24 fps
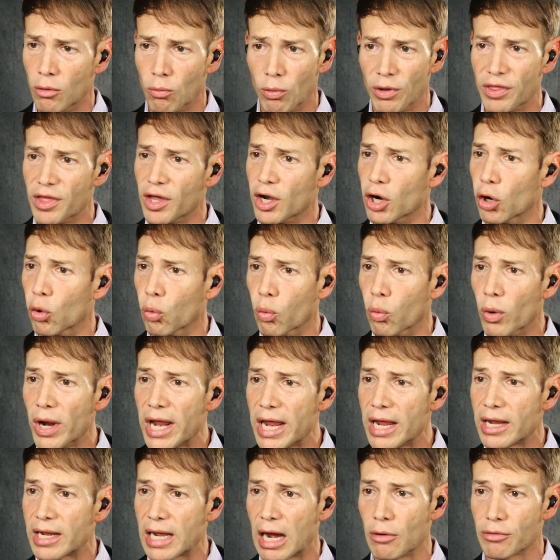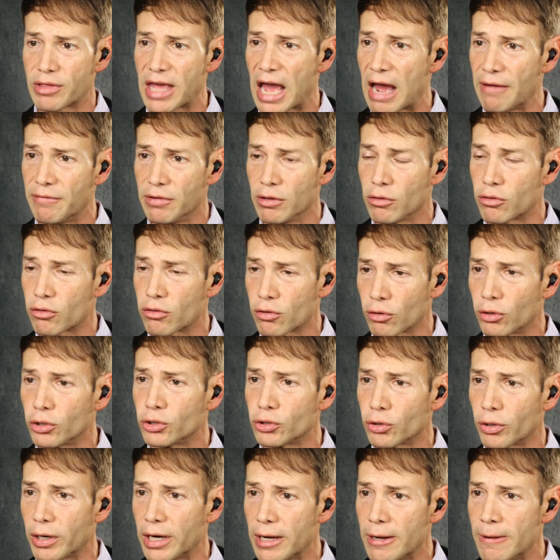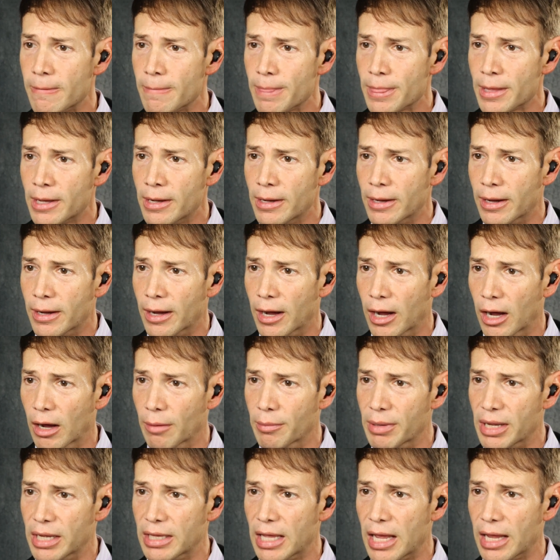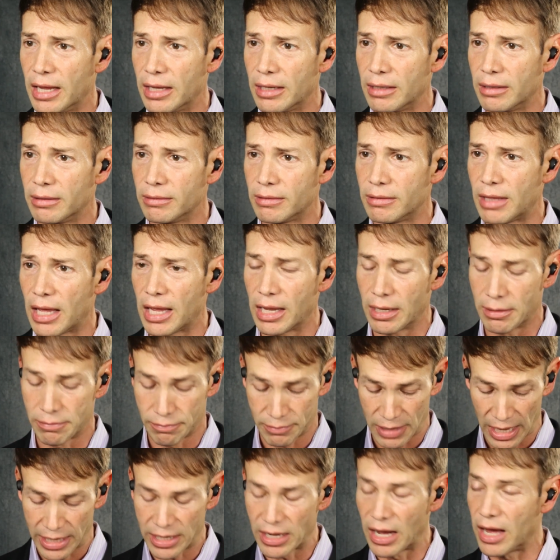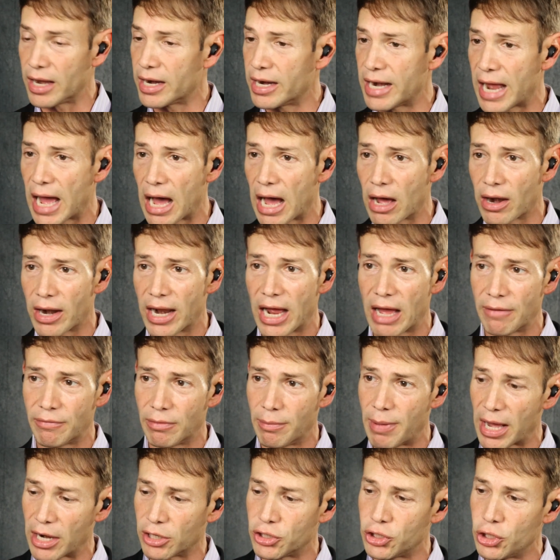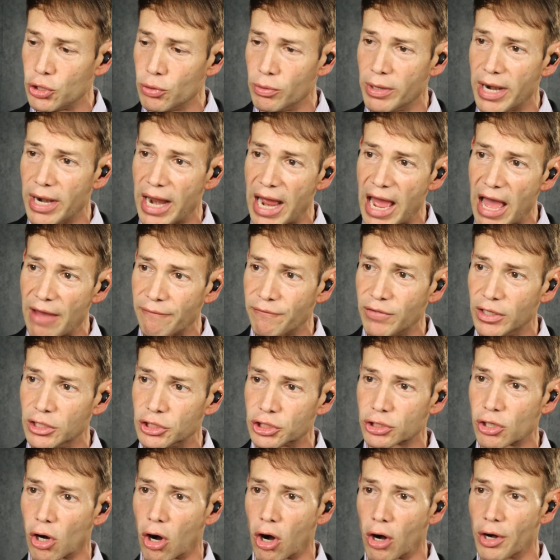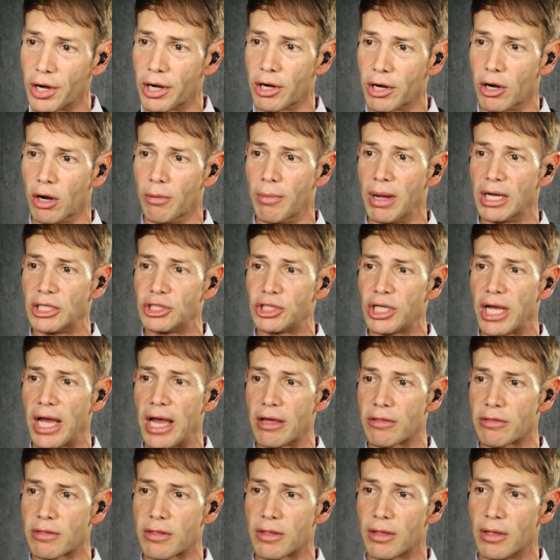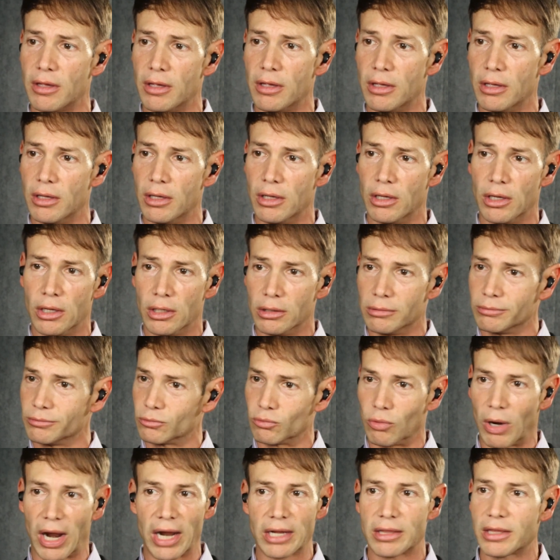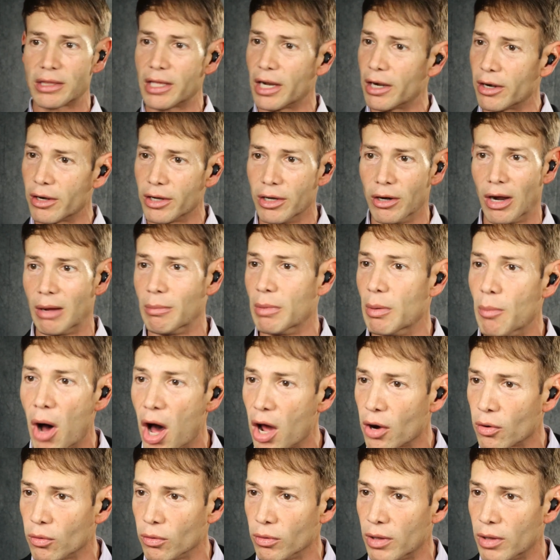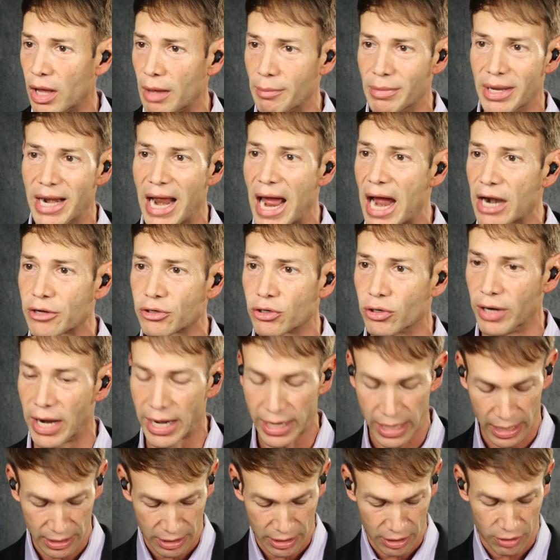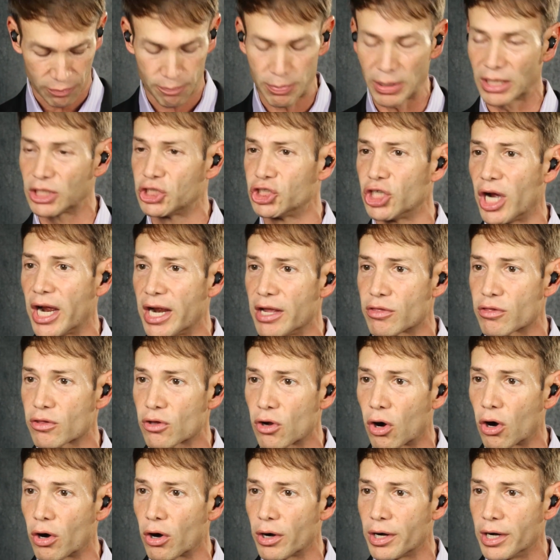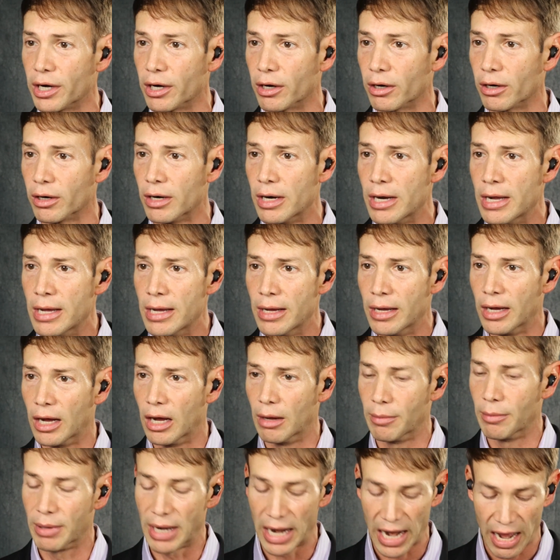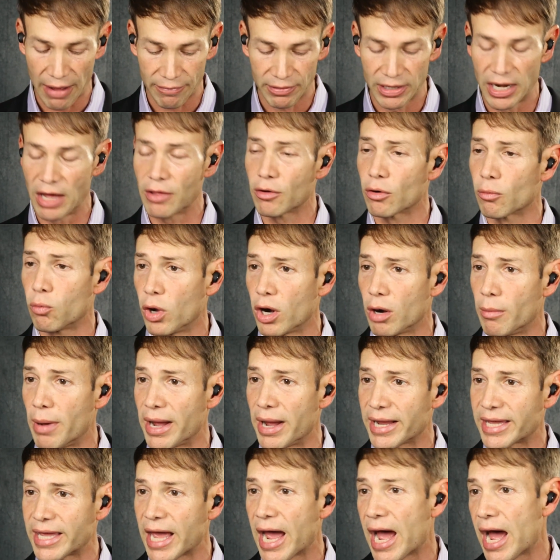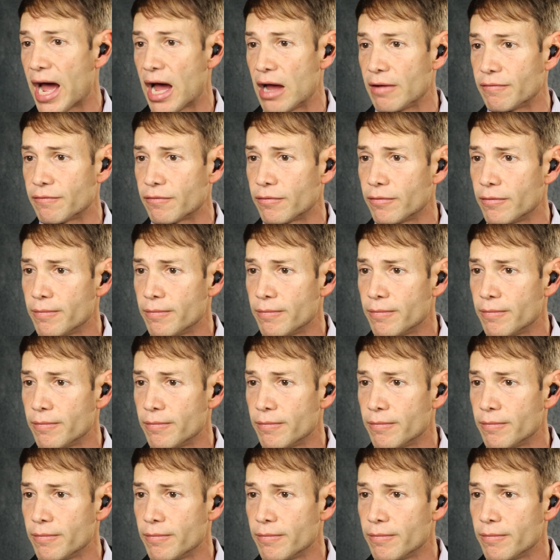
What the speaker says: Within a week, I was having surgery, and they cut it out. I have about a 2.5 inch scar here on my chest, right there. You know, I'm a model. I'm an actor, and I got this big giant scar here, and I have another one on my calf,